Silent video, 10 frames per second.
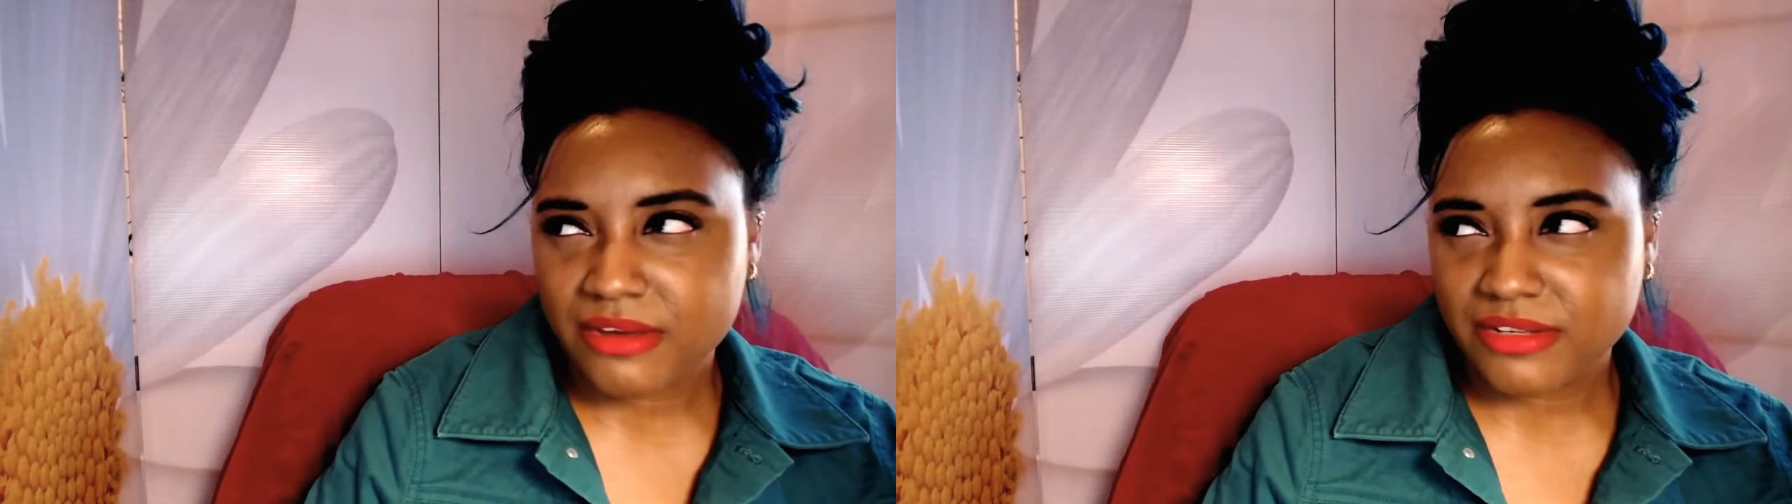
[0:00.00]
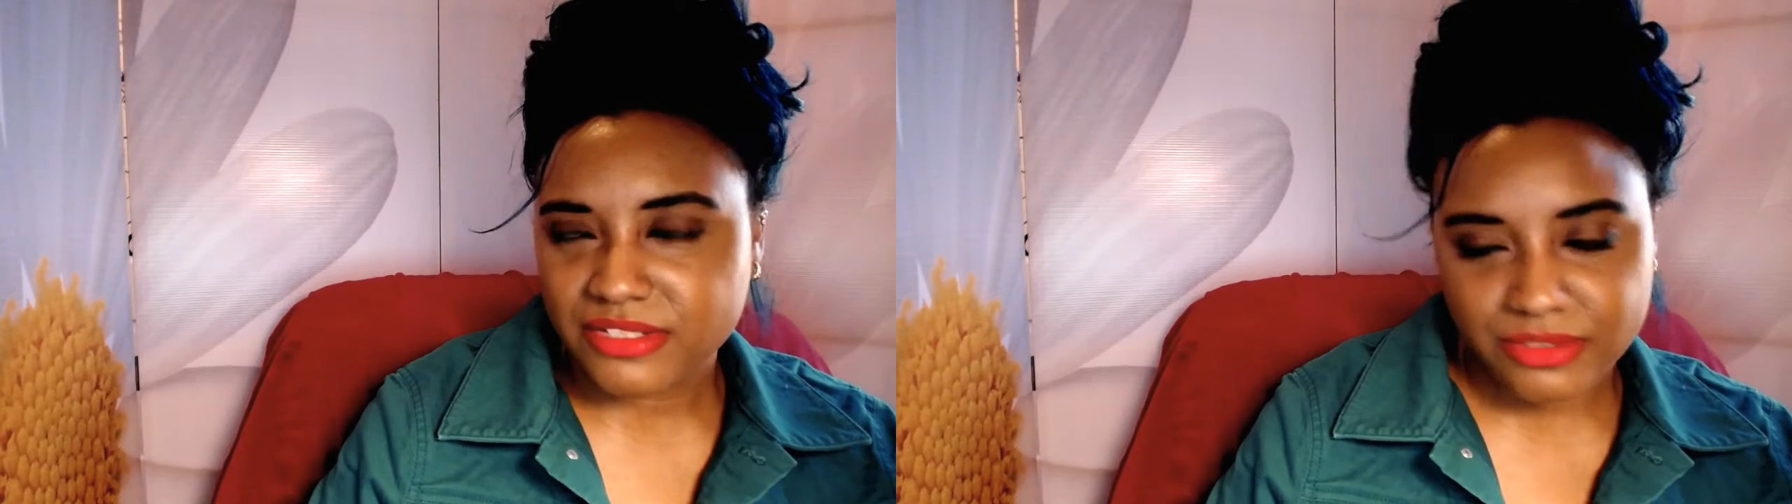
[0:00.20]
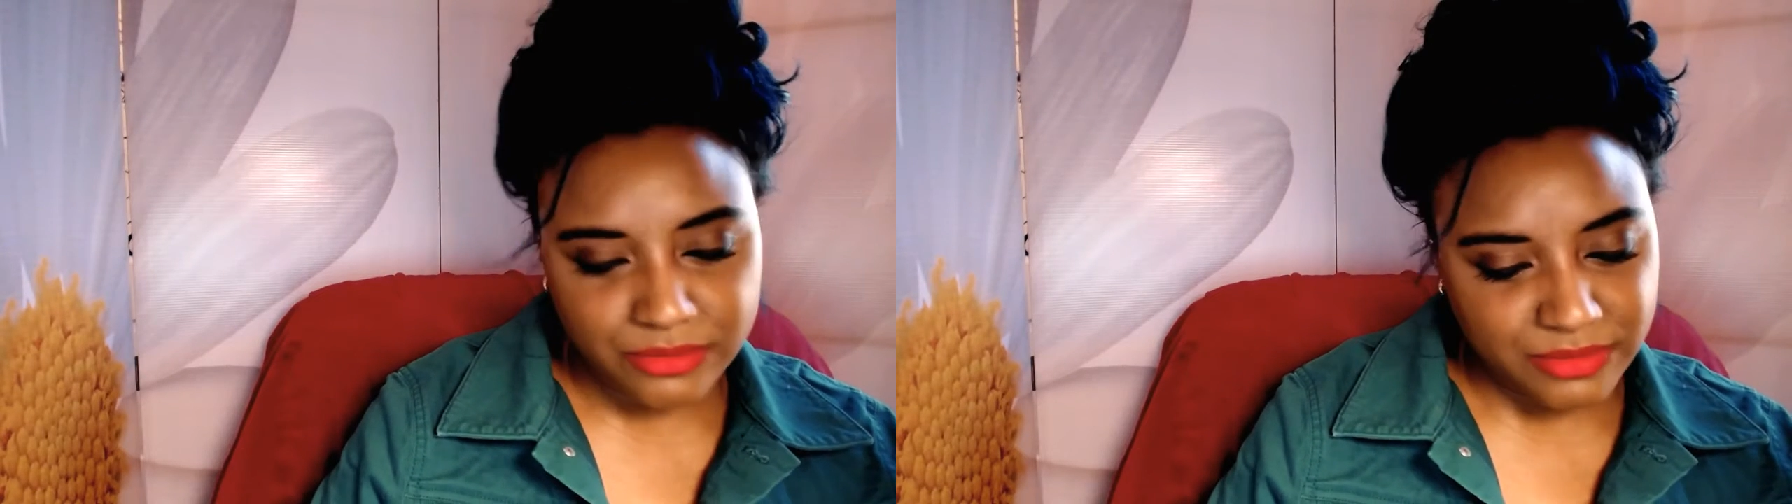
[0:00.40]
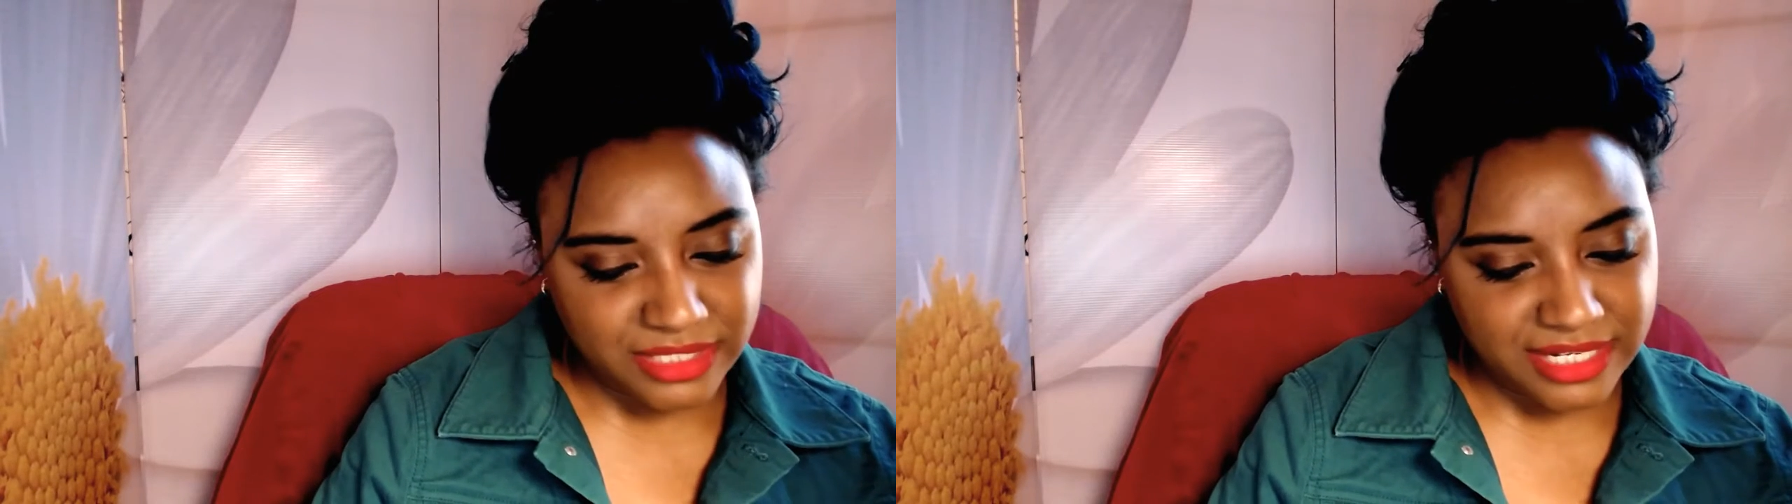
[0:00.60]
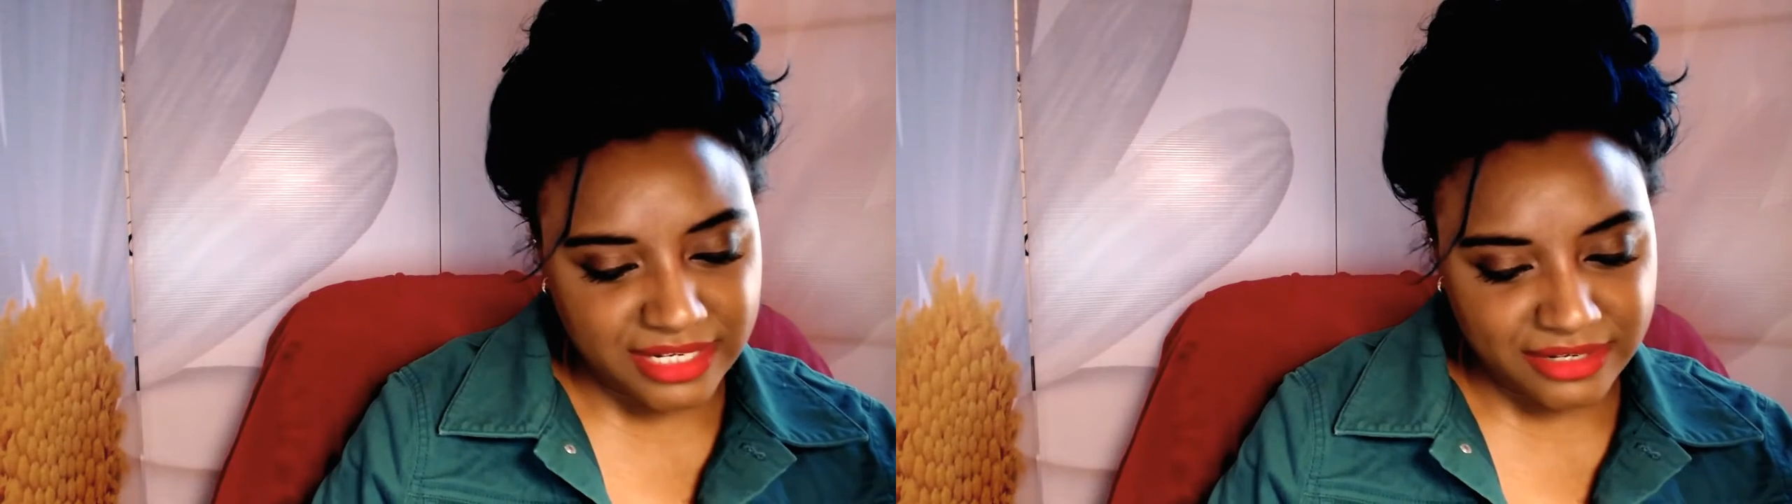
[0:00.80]
So
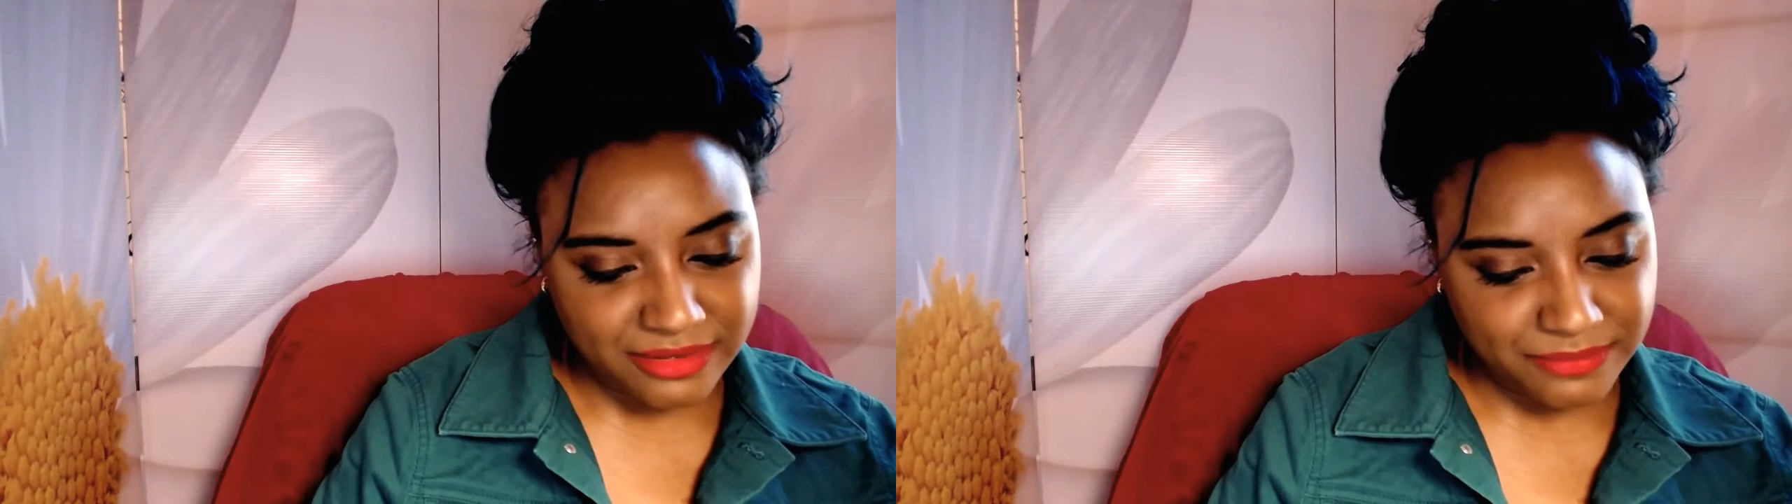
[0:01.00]
yeah,